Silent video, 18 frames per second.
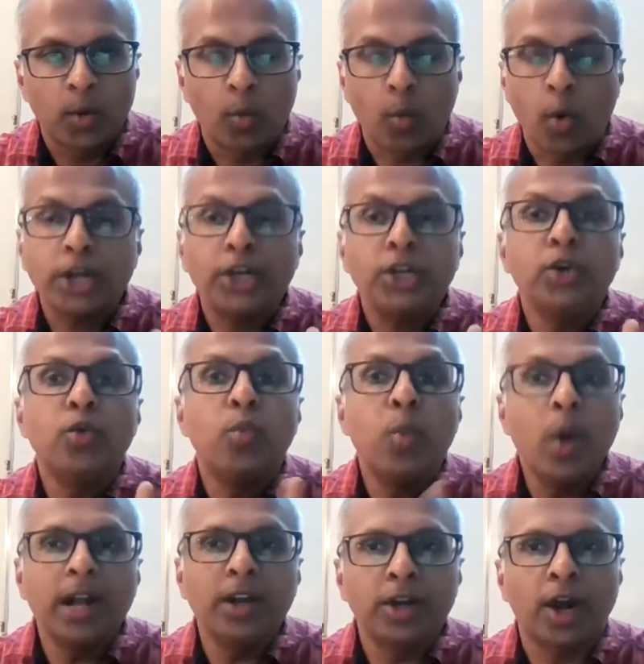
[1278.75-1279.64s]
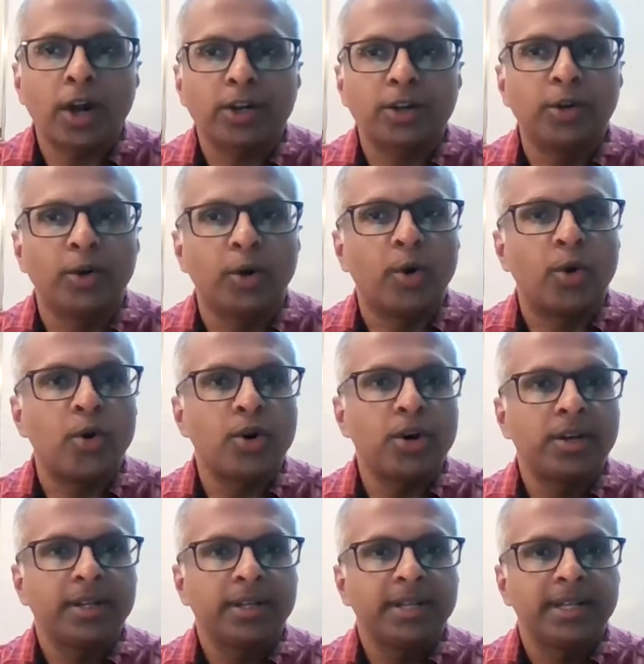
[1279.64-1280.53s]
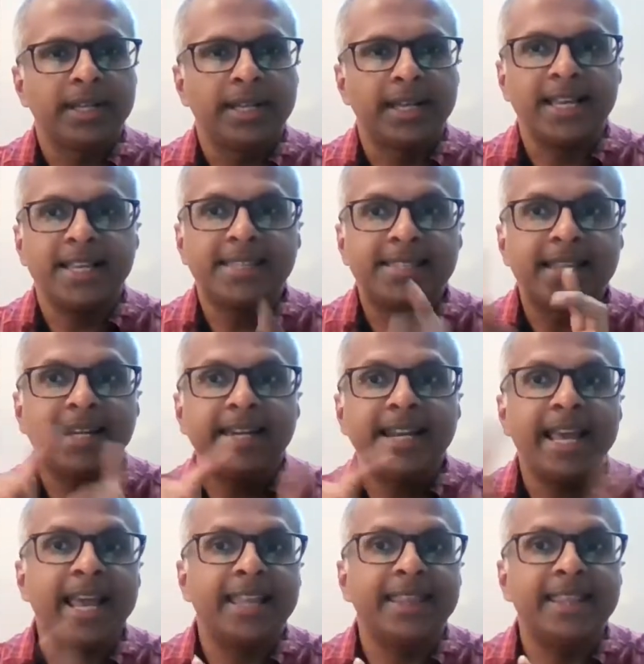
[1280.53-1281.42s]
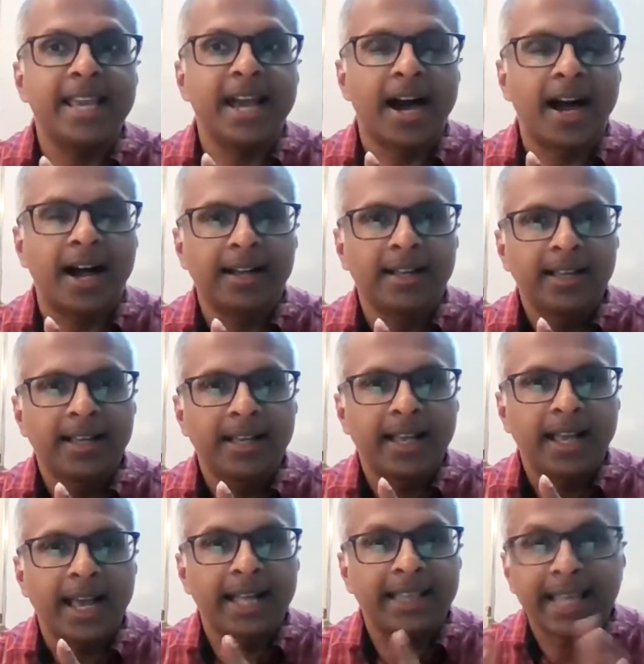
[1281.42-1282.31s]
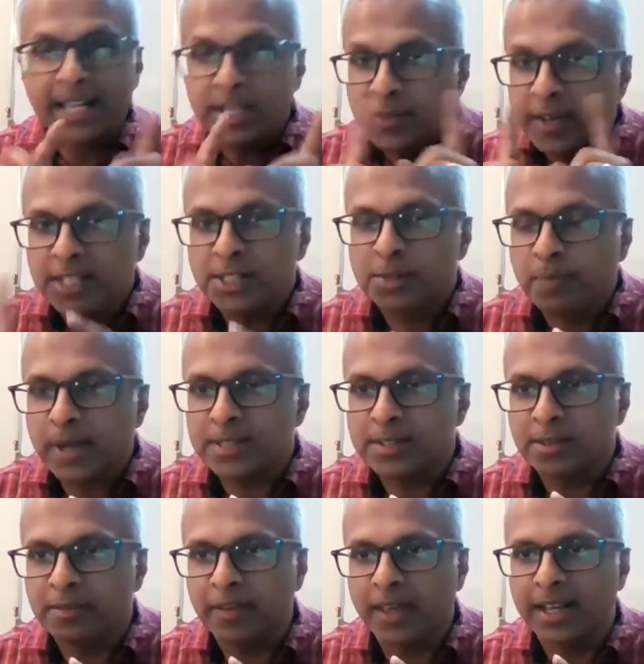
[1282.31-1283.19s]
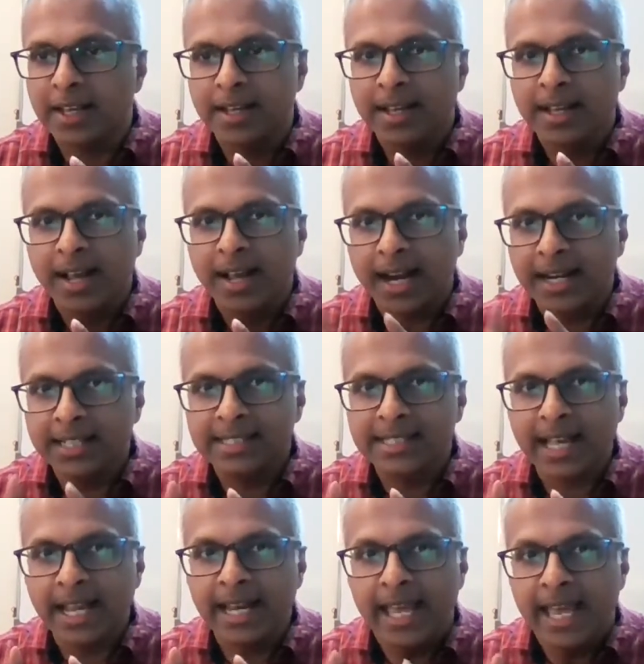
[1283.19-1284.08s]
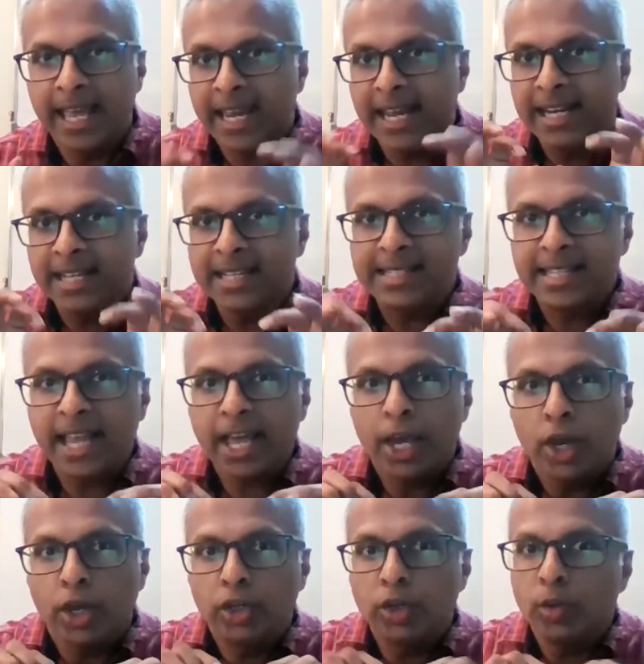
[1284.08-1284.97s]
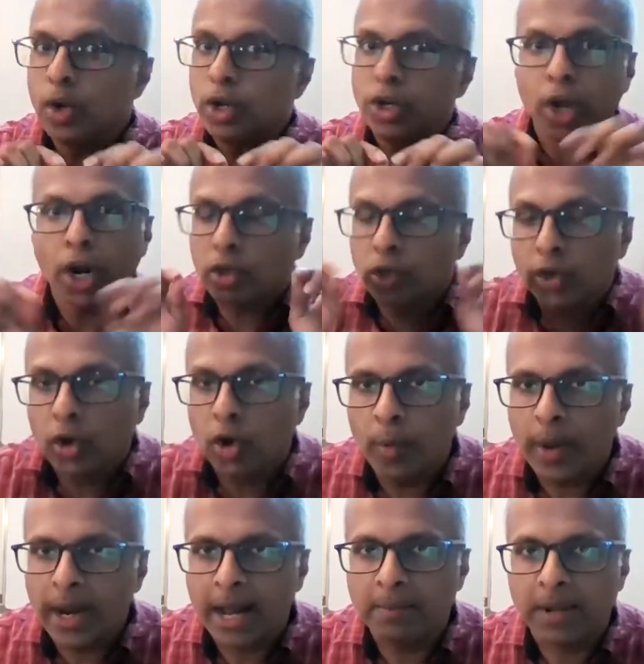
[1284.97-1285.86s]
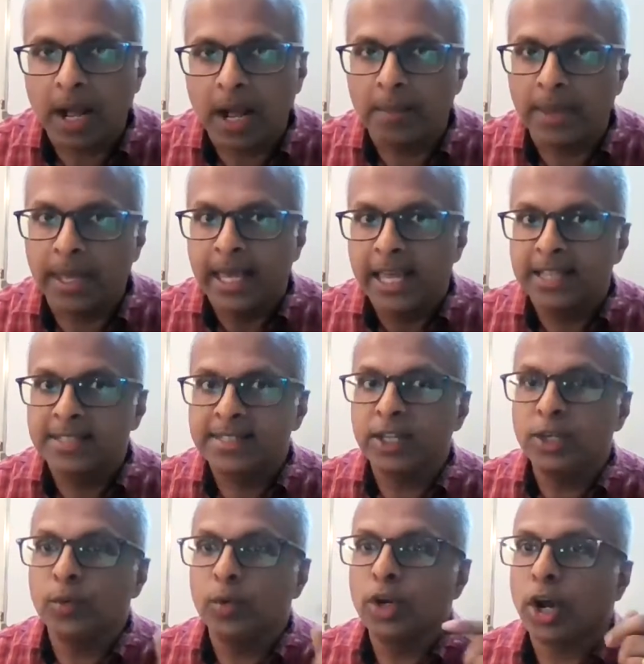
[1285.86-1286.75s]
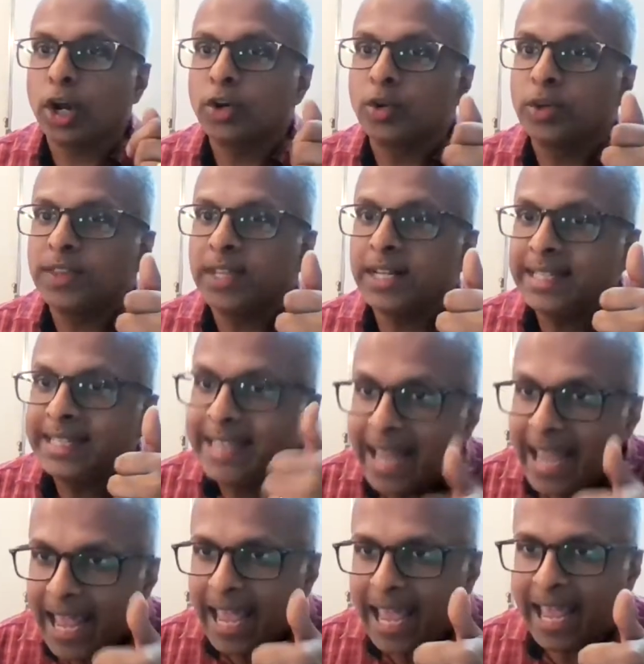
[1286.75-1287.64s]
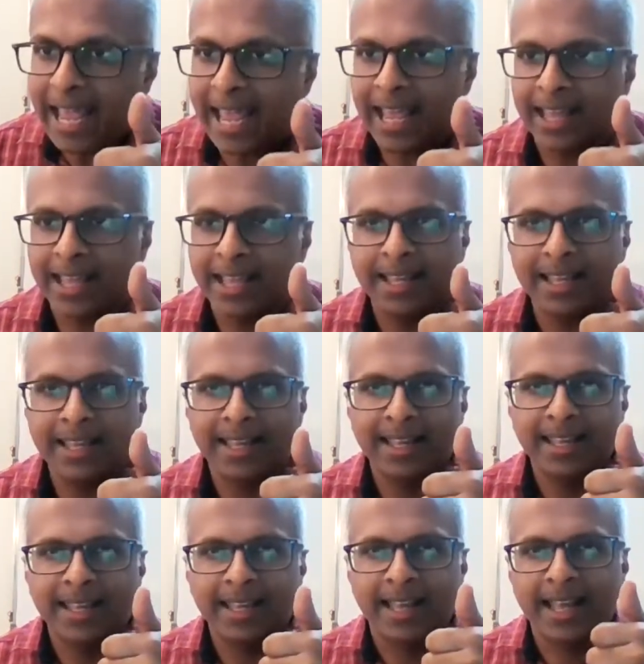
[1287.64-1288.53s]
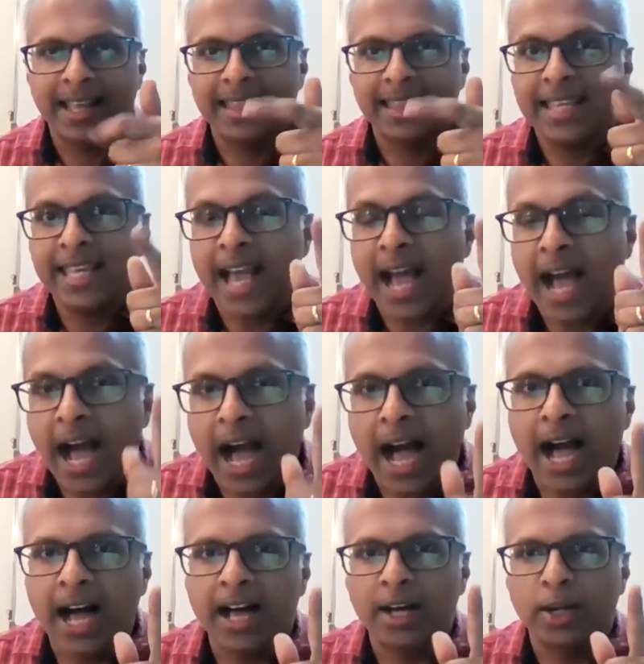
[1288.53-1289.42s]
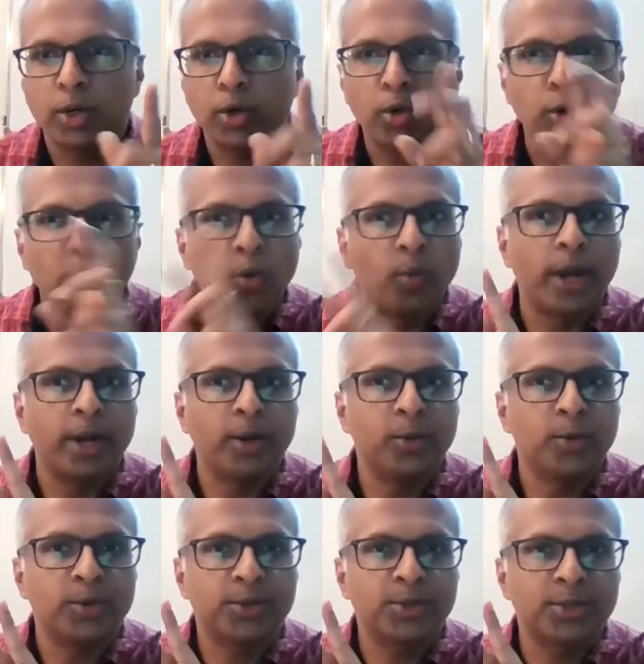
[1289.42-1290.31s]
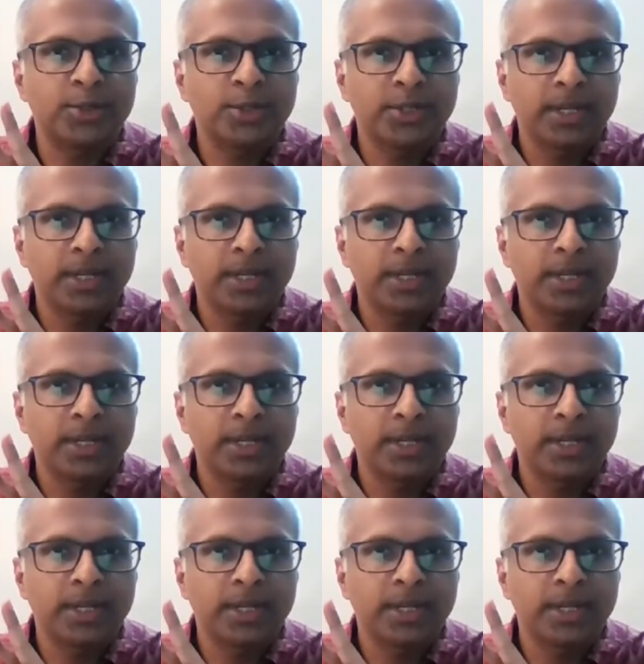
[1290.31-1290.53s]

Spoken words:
What you will not know is the day and the hour. And that is very specific. Understand, he didn't say, you will not know when I'm coming. He said, you will not know the day and the hour, no one knows.